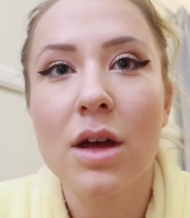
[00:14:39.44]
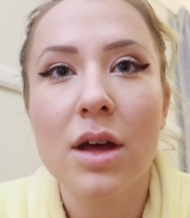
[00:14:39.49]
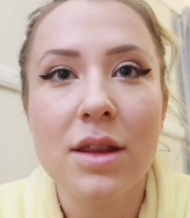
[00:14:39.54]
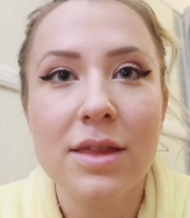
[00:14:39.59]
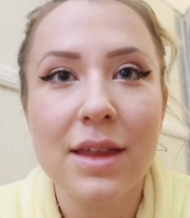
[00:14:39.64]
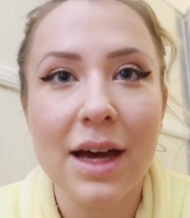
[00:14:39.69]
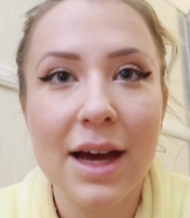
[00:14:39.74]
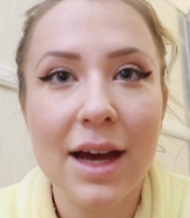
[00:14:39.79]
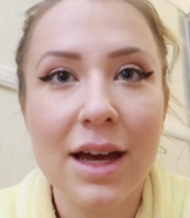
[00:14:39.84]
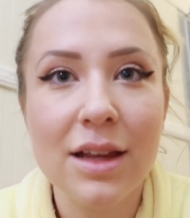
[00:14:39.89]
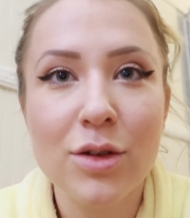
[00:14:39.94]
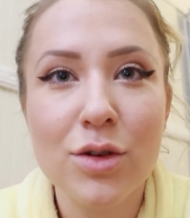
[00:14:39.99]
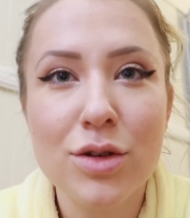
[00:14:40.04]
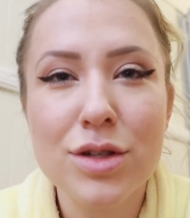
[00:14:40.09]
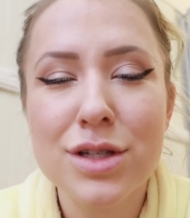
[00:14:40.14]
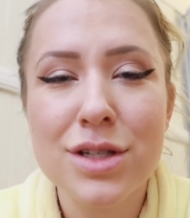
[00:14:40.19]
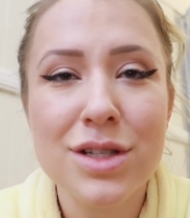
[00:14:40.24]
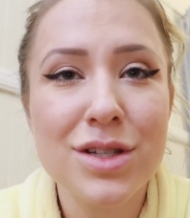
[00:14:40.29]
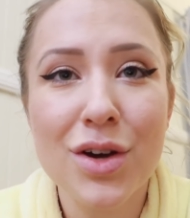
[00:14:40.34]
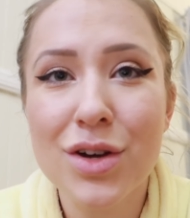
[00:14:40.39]
They look
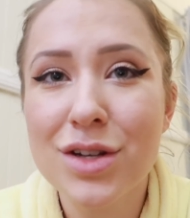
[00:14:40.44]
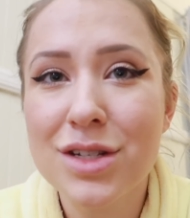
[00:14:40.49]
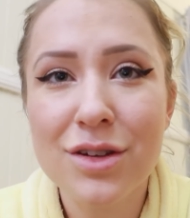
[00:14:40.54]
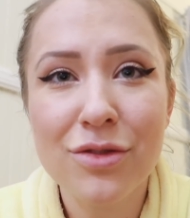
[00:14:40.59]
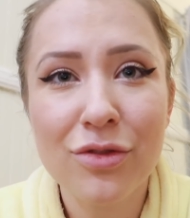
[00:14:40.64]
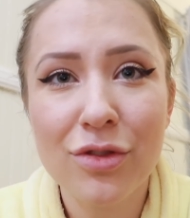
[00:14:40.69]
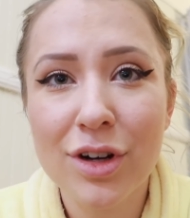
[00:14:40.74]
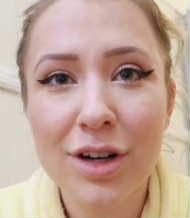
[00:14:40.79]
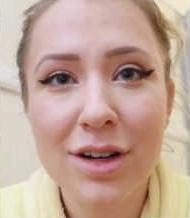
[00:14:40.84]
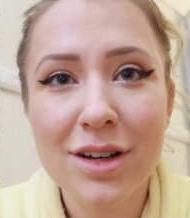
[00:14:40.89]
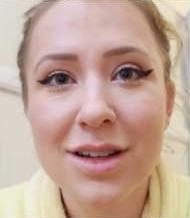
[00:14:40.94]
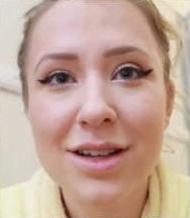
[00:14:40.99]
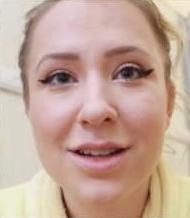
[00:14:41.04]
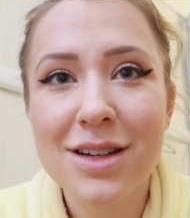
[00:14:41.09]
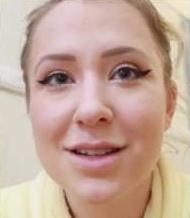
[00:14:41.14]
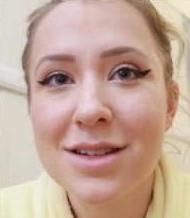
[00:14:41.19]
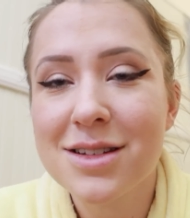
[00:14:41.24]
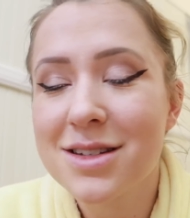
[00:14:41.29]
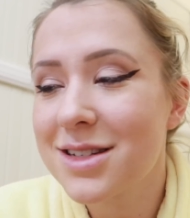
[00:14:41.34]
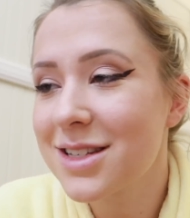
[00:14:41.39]
so
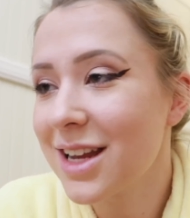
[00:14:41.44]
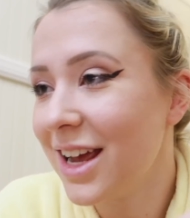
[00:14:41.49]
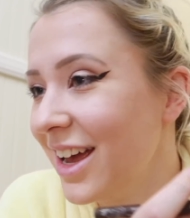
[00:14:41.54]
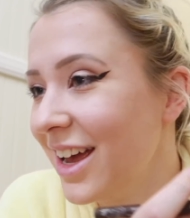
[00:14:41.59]
different.